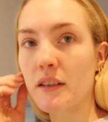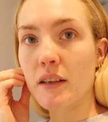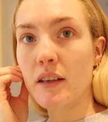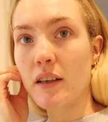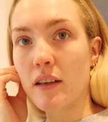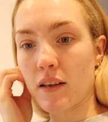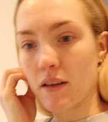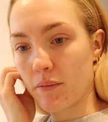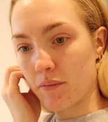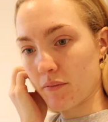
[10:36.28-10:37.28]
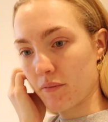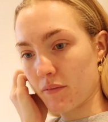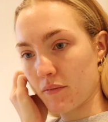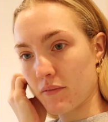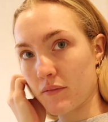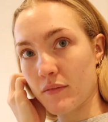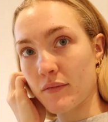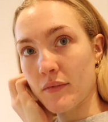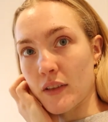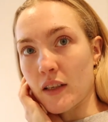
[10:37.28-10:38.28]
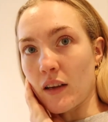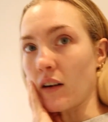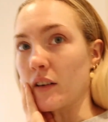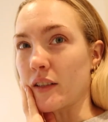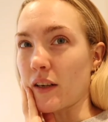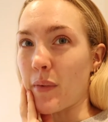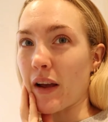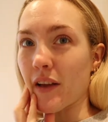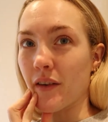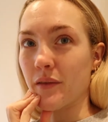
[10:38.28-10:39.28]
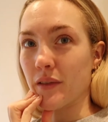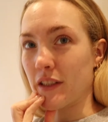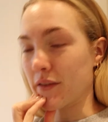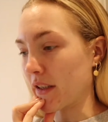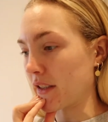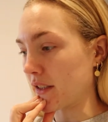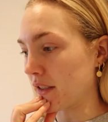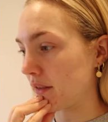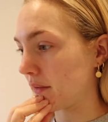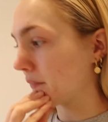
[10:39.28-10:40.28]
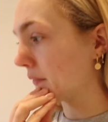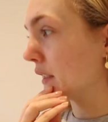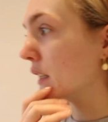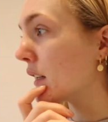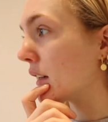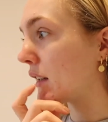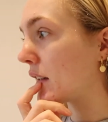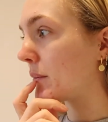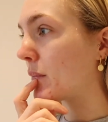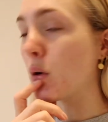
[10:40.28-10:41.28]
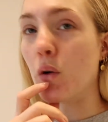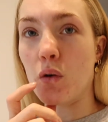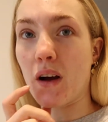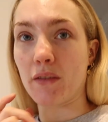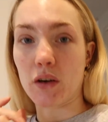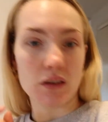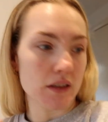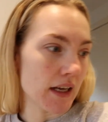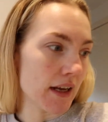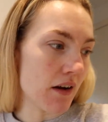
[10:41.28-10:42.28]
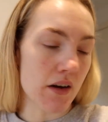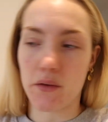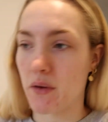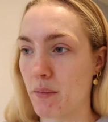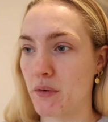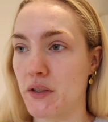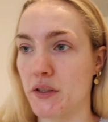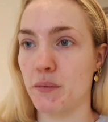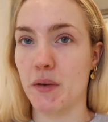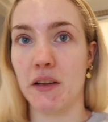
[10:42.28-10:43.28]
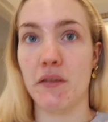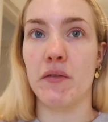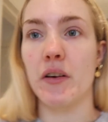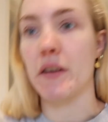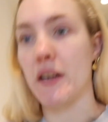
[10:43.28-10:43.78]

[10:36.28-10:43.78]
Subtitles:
I look so pale, I need to fake tan. Or have a holiday, either one would suit me very